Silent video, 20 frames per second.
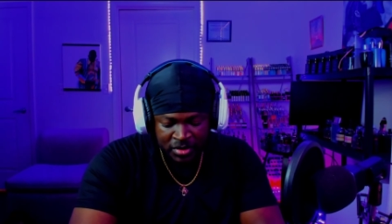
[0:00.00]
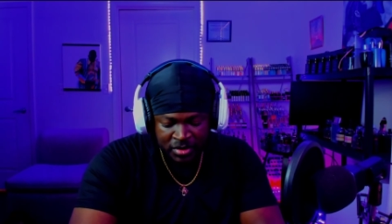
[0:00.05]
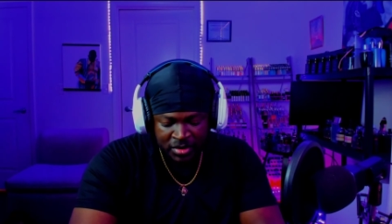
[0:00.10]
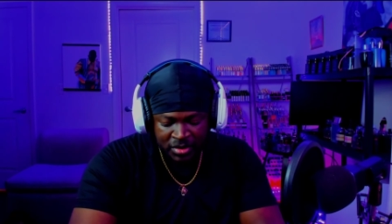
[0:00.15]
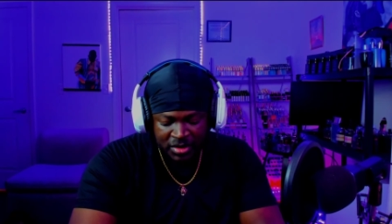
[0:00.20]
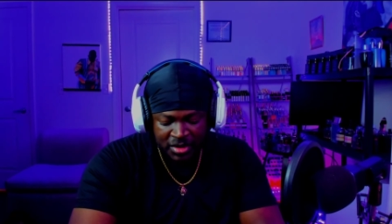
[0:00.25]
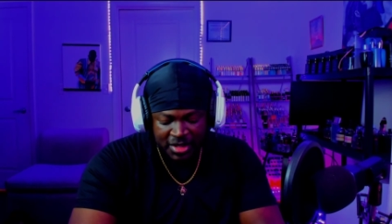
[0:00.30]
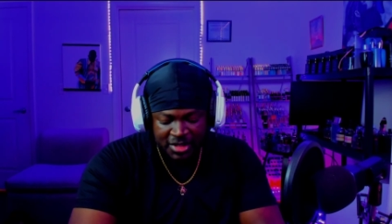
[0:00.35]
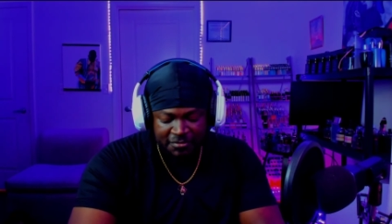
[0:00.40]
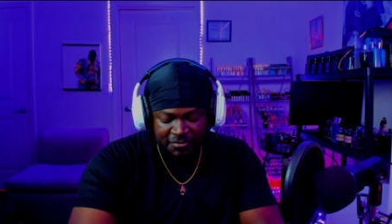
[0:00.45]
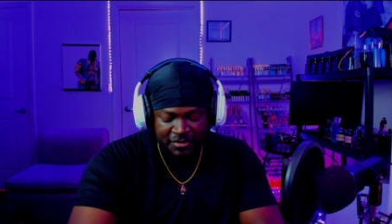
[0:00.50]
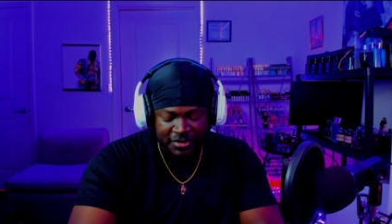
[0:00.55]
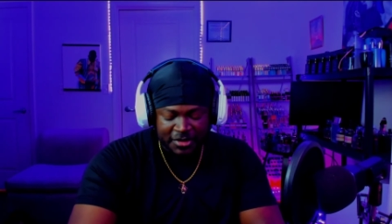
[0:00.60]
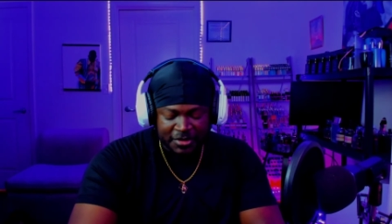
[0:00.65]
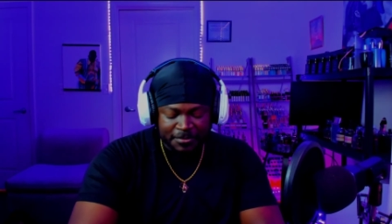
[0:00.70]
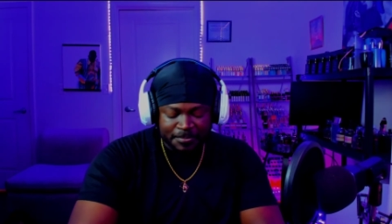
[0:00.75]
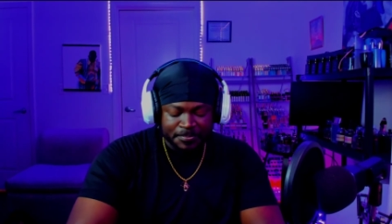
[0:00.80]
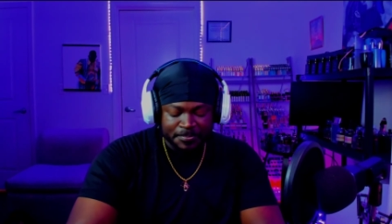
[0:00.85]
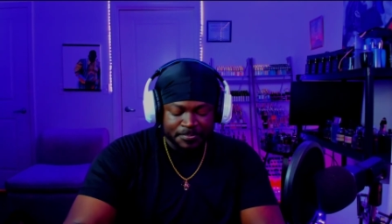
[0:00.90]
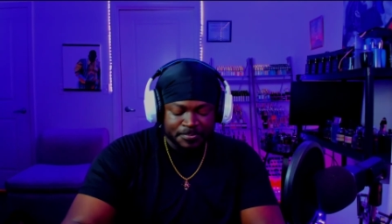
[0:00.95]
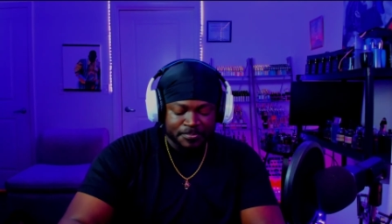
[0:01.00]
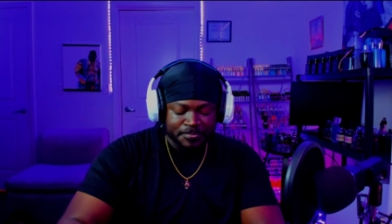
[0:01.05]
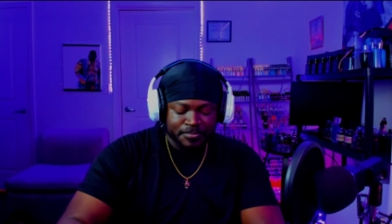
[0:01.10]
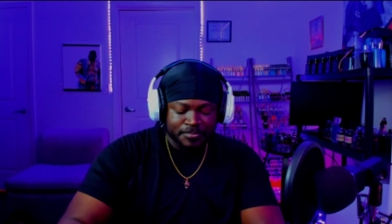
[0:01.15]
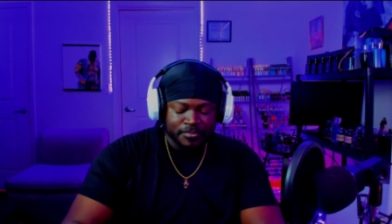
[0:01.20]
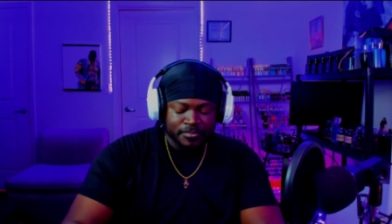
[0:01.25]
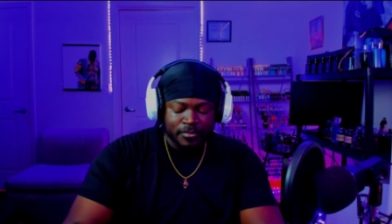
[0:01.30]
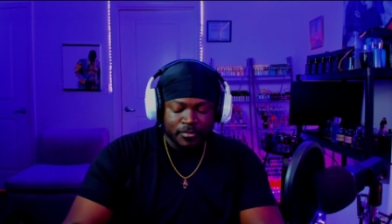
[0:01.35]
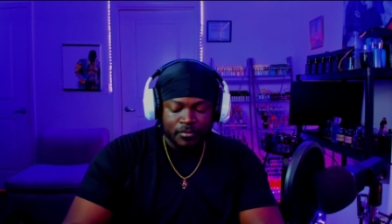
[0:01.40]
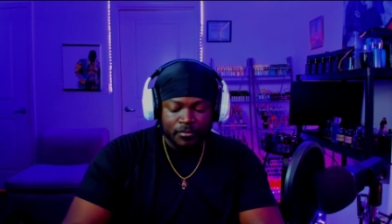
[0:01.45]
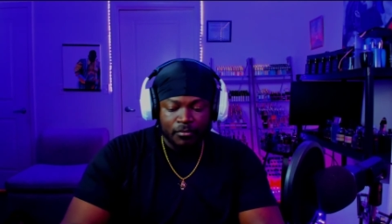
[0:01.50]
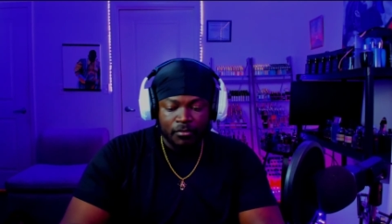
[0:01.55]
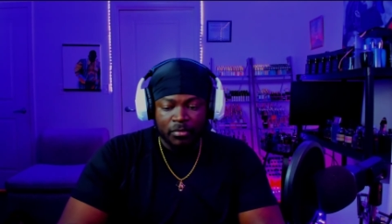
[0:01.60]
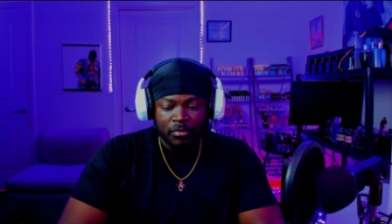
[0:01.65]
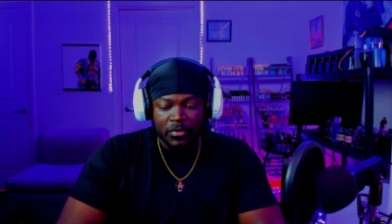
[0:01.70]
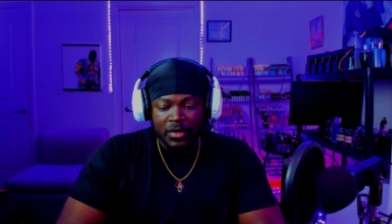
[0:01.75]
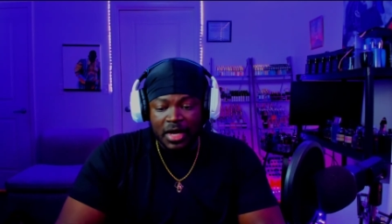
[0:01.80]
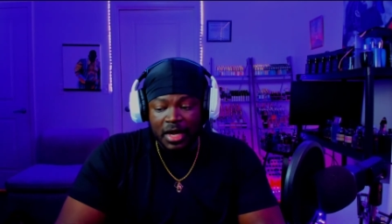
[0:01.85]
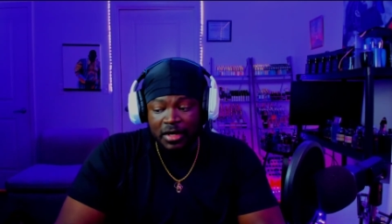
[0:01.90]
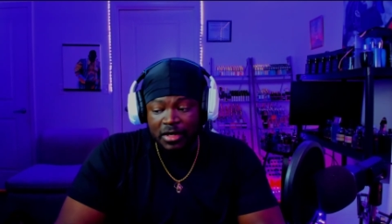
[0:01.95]
That's fine.
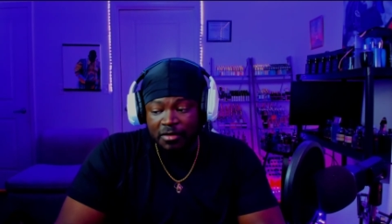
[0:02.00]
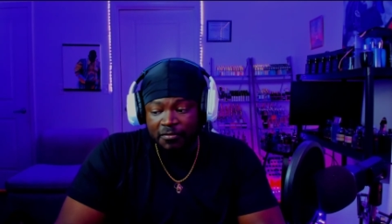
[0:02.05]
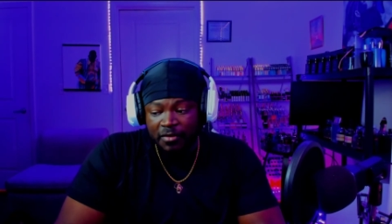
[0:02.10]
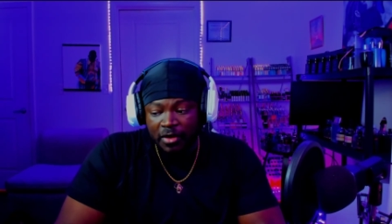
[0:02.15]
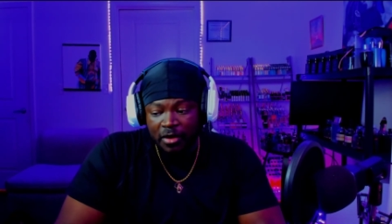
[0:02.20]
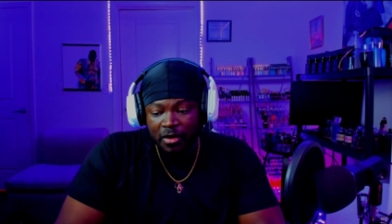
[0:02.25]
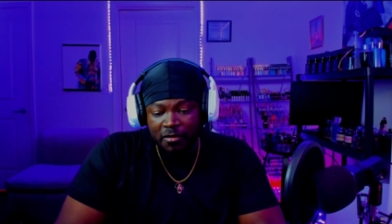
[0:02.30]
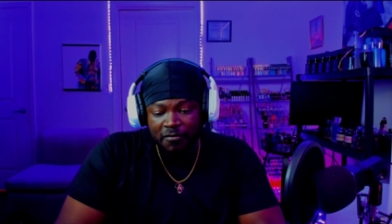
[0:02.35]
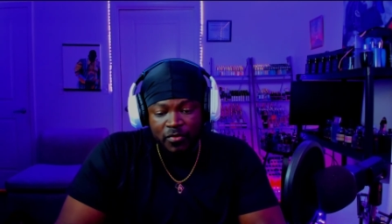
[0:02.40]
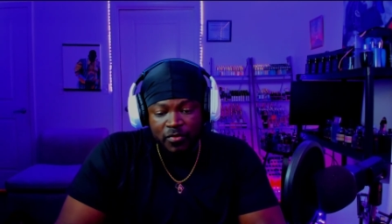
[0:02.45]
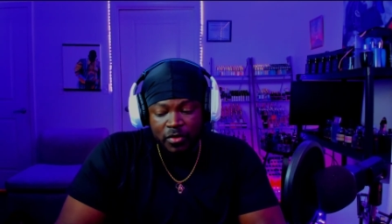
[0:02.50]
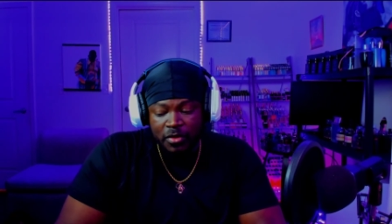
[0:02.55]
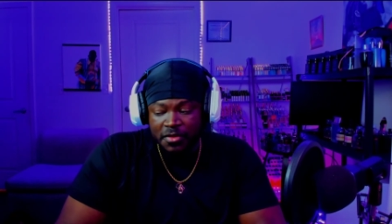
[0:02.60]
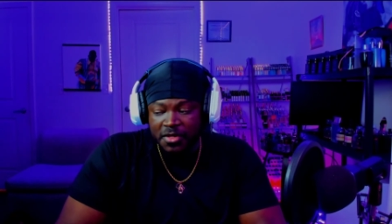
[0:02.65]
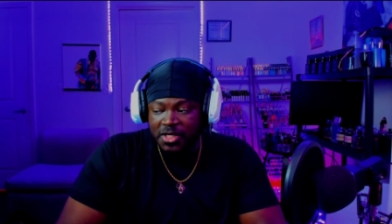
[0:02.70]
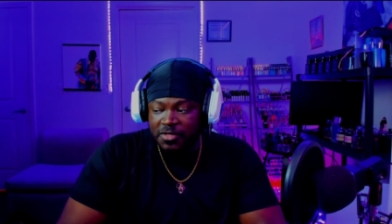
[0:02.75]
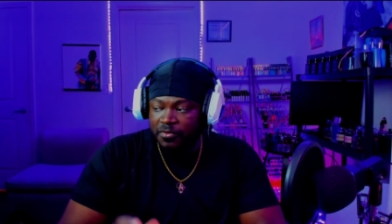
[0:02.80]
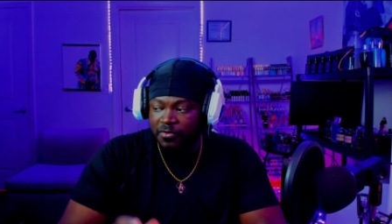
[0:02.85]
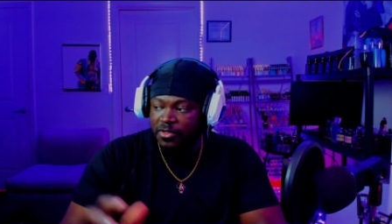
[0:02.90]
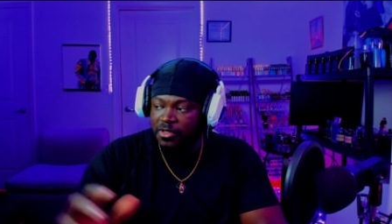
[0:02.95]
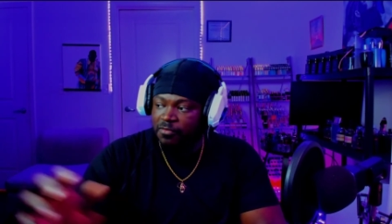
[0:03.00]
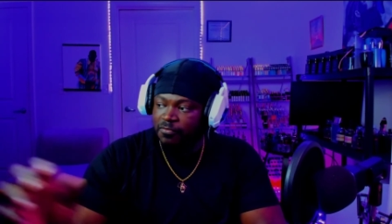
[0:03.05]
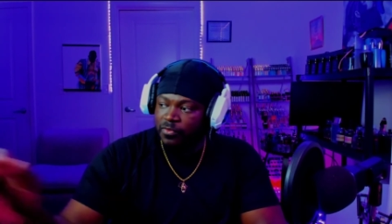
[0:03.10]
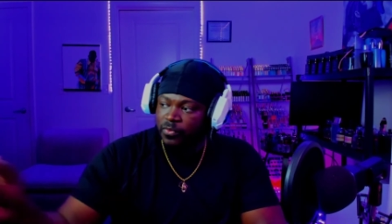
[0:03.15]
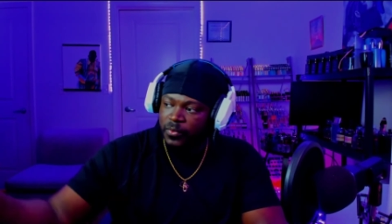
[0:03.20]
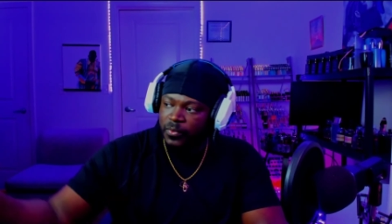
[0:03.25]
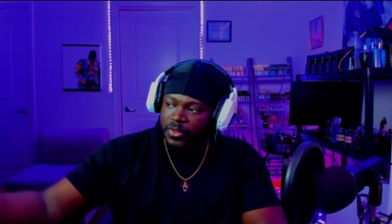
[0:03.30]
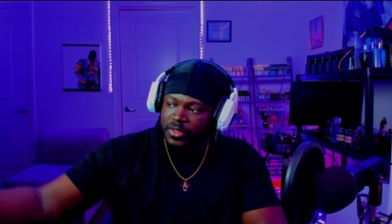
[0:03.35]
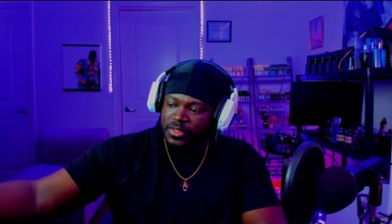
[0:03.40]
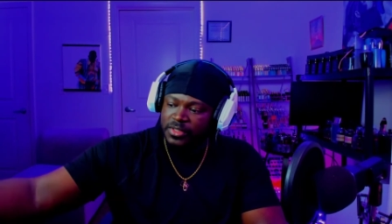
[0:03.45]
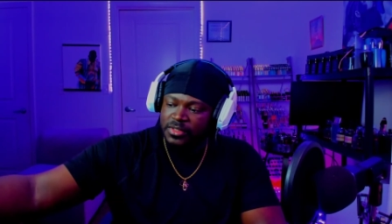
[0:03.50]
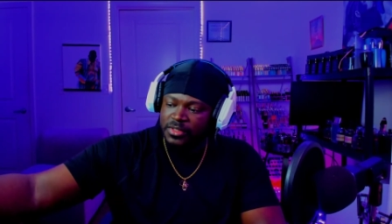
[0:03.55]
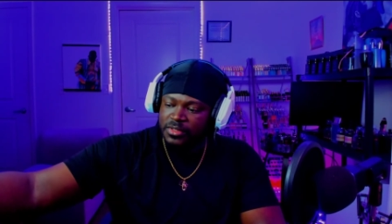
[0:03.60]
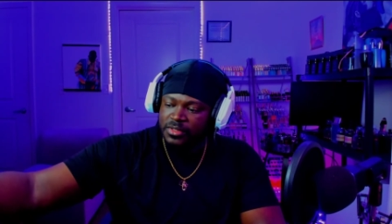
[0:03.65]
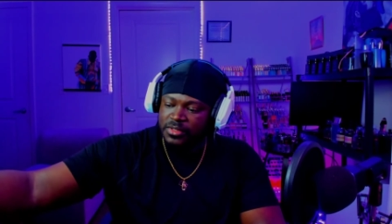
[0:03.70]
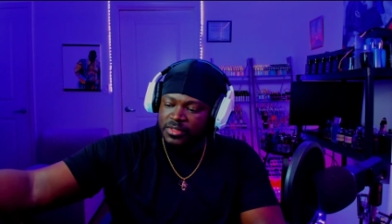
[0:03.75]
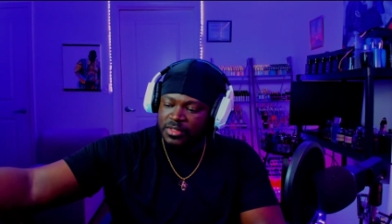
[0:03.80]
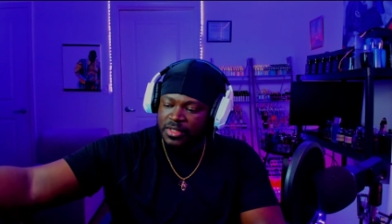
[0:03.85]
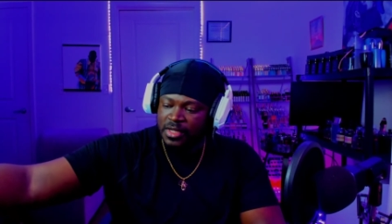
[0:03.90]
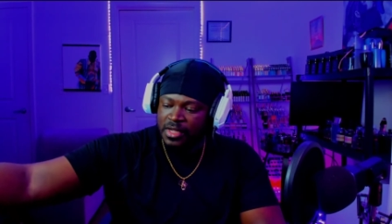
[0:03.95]
I love all four of these for different
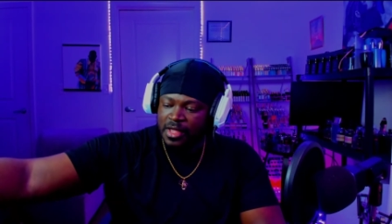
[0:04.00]
reasons.